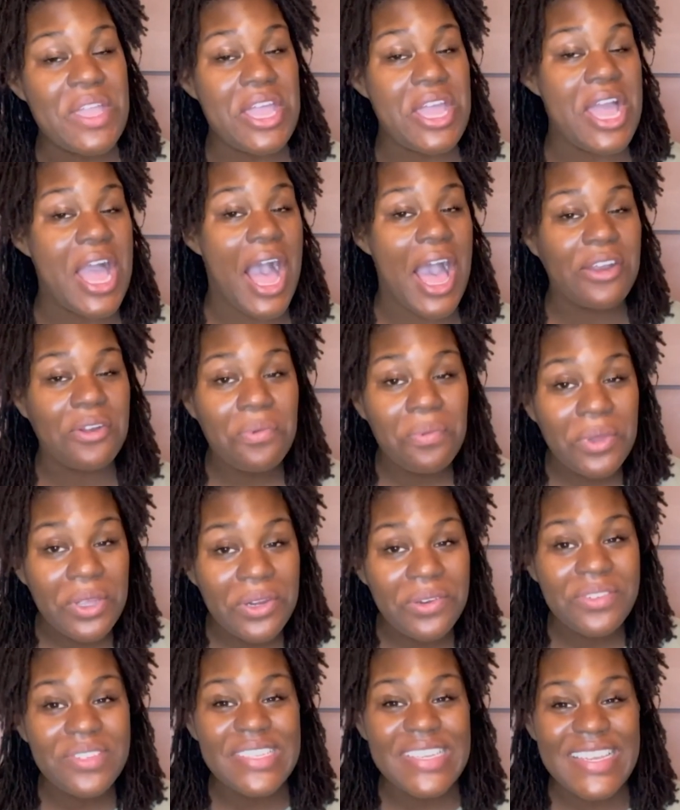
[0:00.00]
Kind of
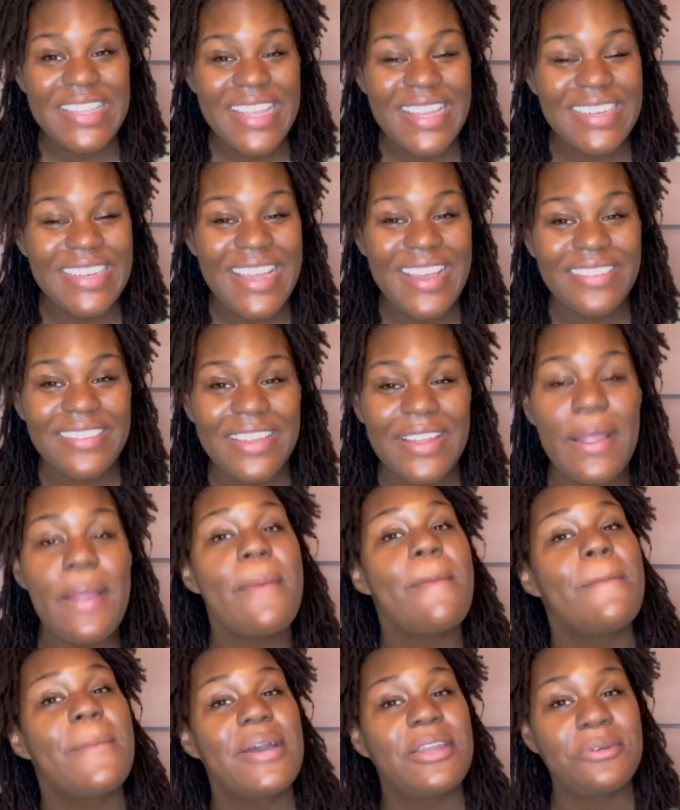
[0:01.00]
weird seeing that down there,
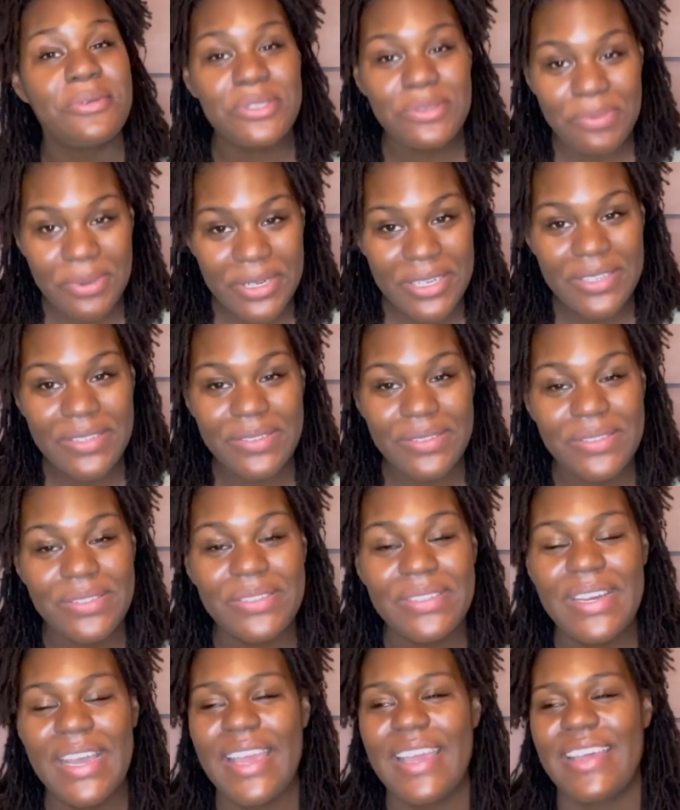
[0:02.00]
but it was pretty
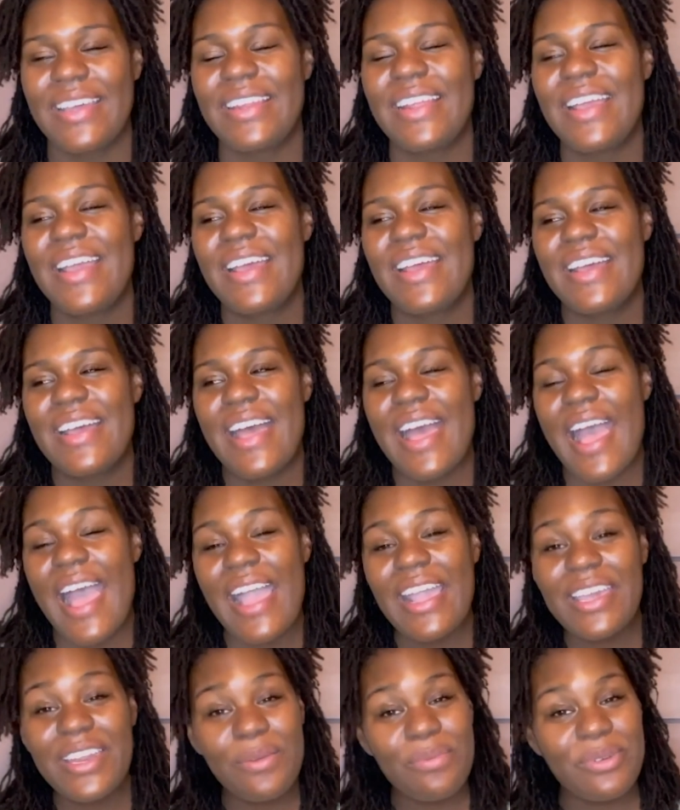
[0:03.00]
cool, and
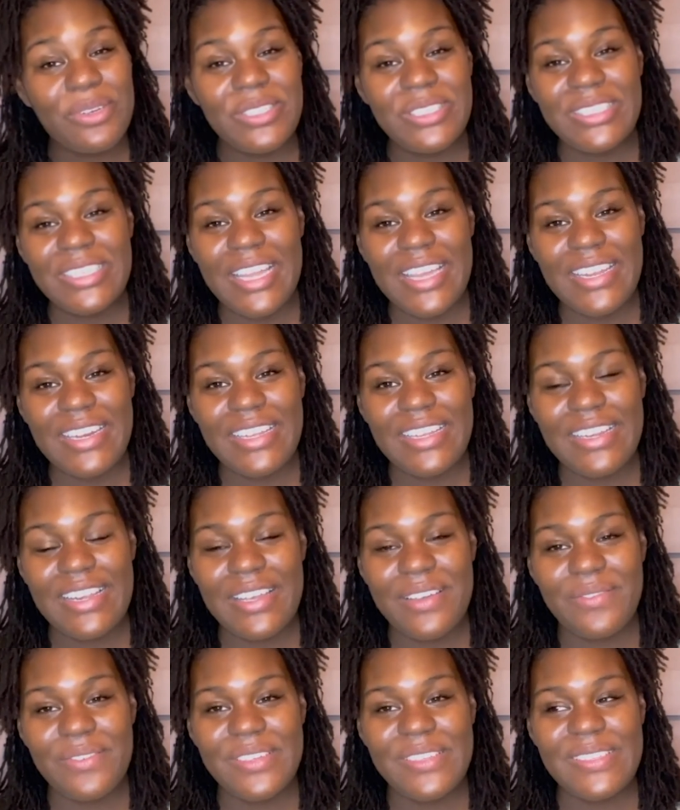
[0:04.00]
I can appreciate it.
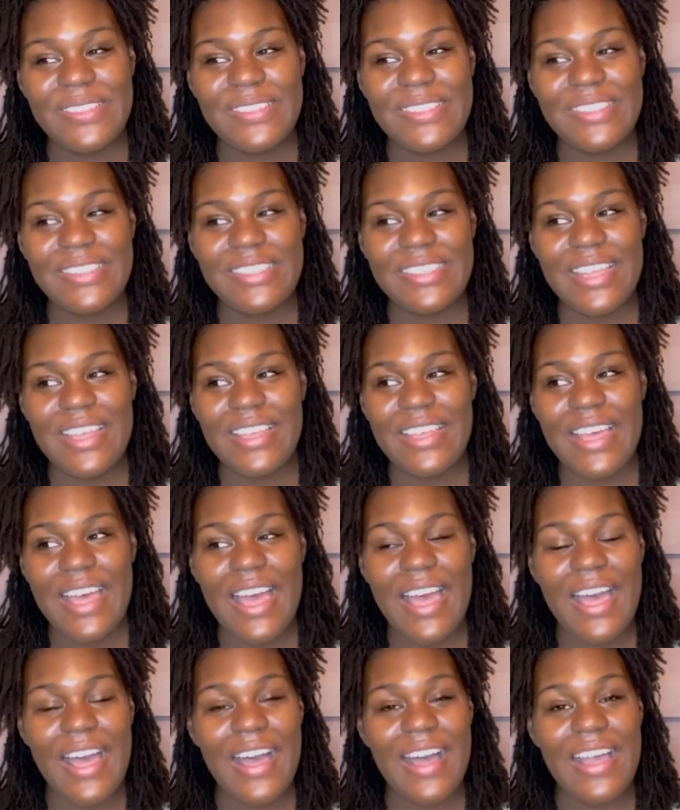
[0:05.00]
It was
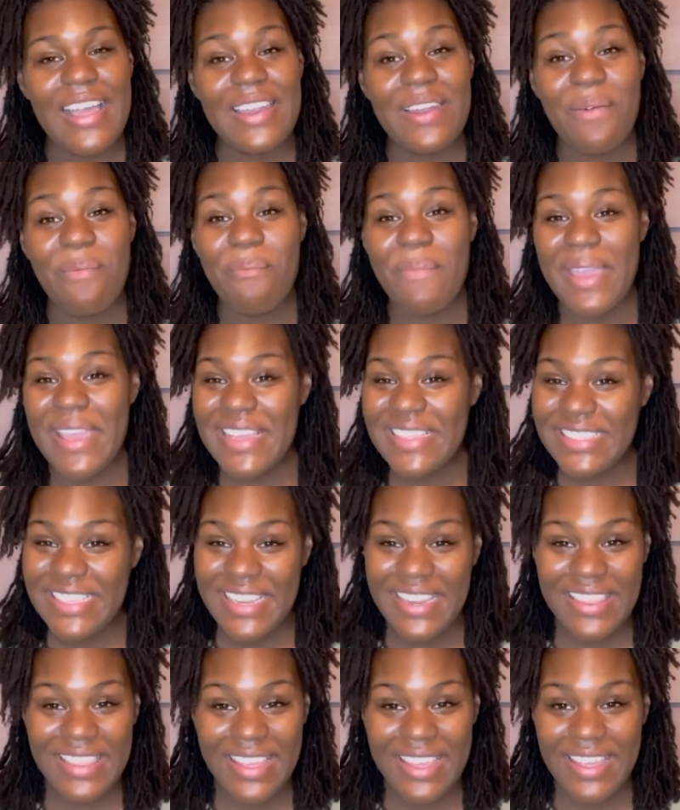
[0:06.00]
an
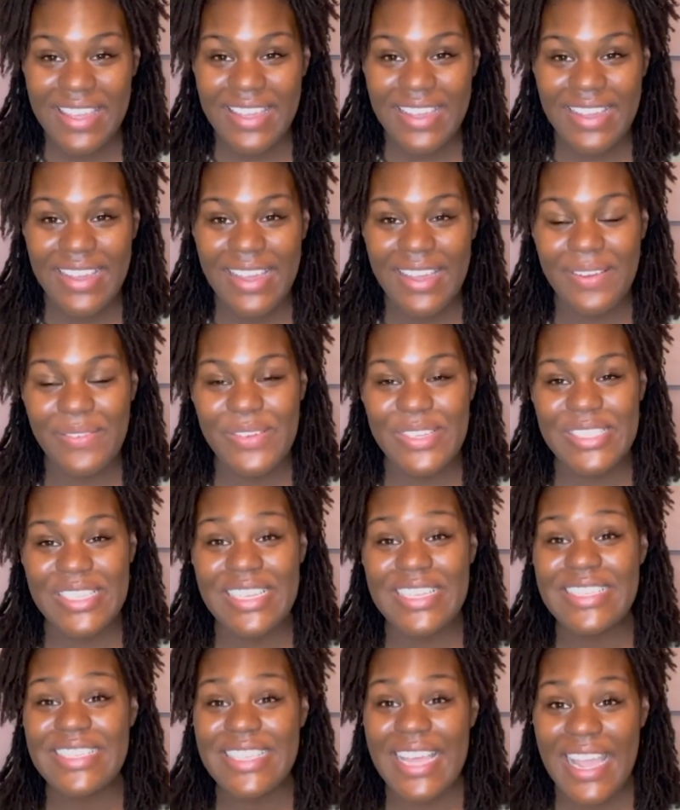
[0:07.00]
amazing thing. It was
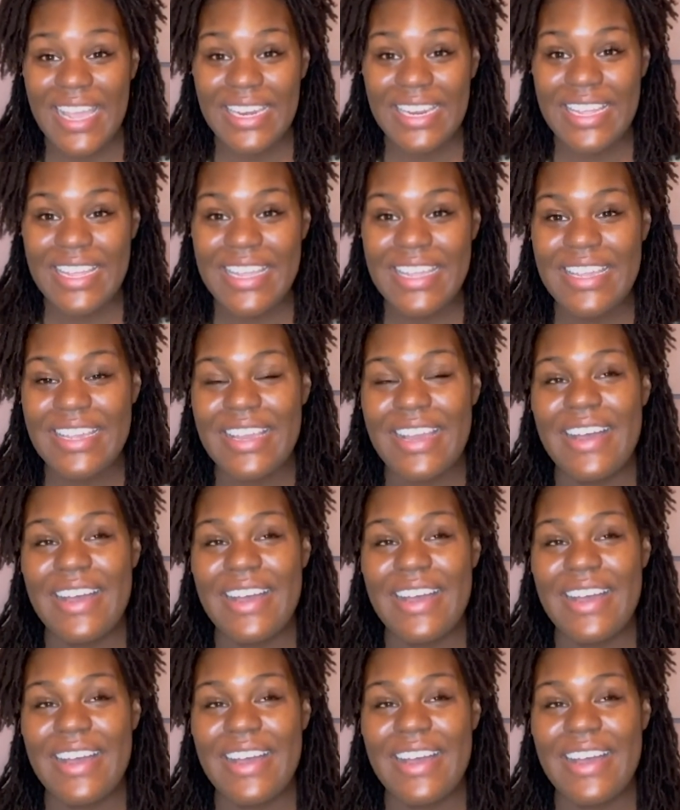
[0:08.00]
exciting.